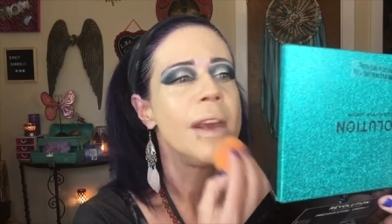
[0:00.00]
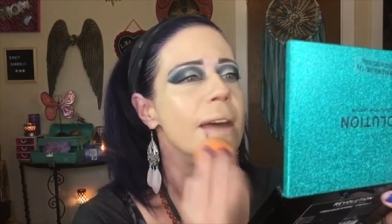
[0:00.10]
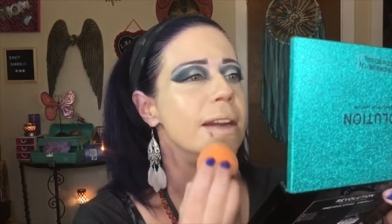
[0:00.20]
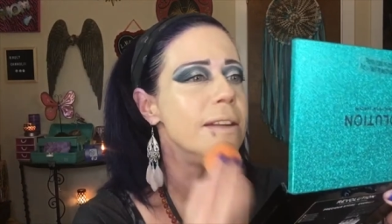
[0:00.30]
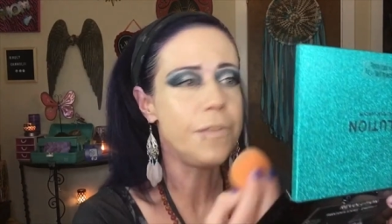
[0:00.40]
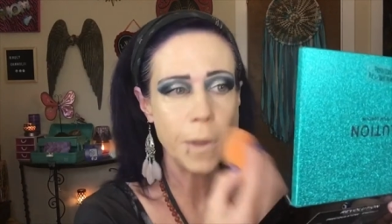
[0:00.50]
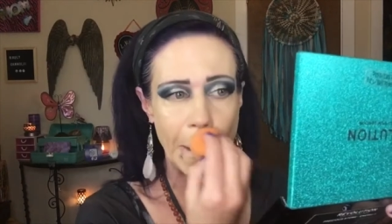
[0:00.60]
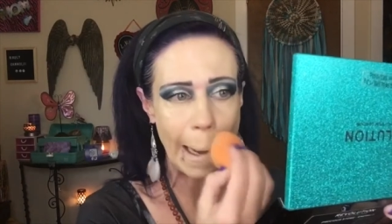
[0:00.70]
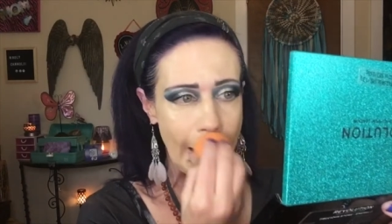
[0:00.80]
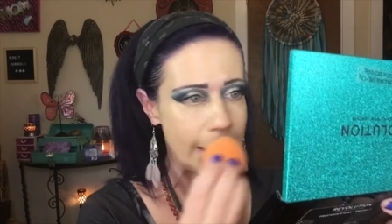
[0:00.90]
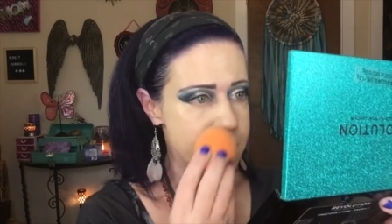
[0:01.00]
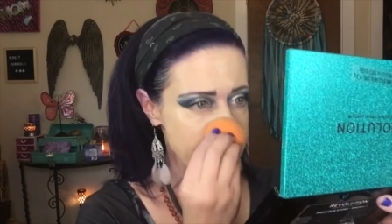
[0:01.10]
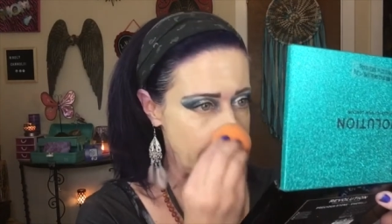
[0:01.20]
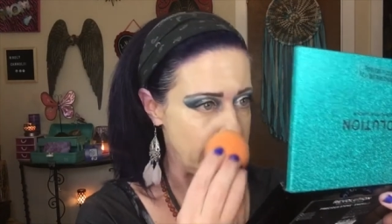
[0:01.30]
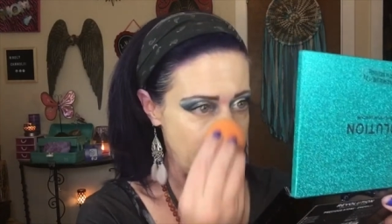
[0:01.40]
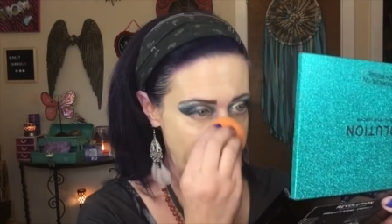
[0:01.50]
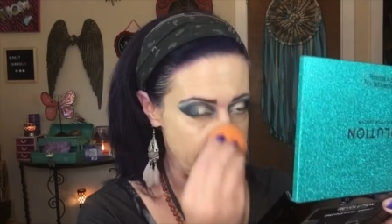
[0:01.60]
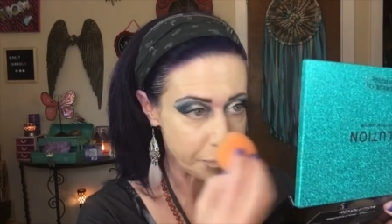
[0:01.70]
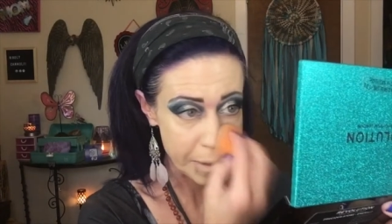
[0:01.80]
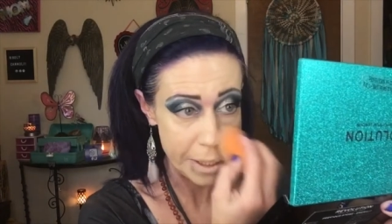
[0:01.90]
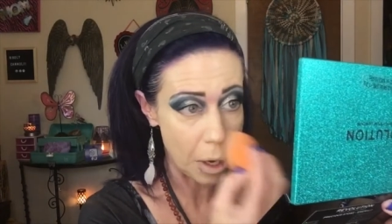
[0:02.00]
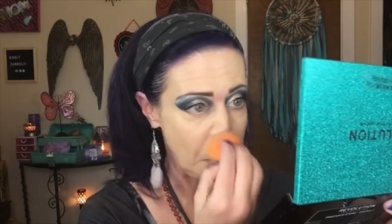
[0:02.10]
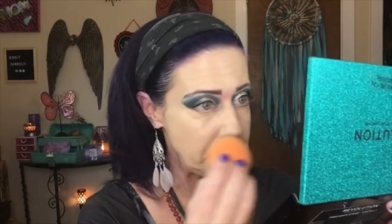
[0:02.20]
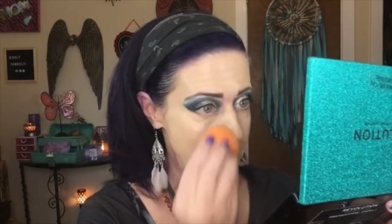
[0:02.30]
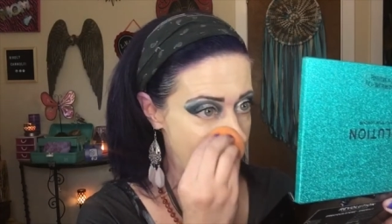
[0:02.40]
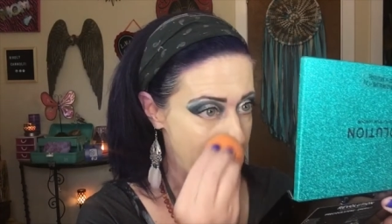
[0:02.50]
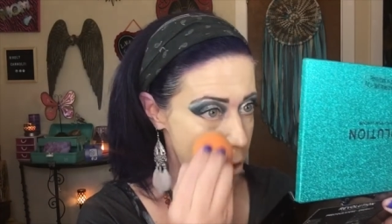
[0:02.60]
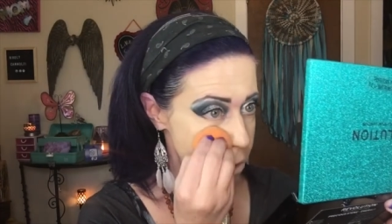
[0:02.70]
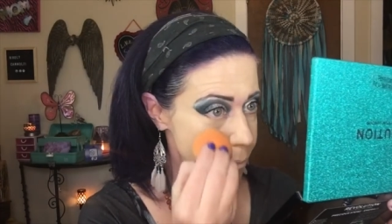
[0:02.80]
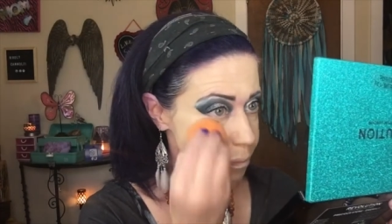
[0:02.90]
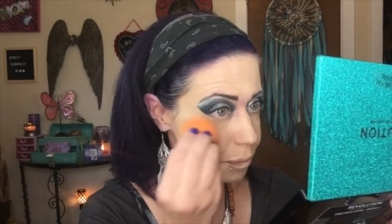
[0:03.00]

And if you guys um, don't know,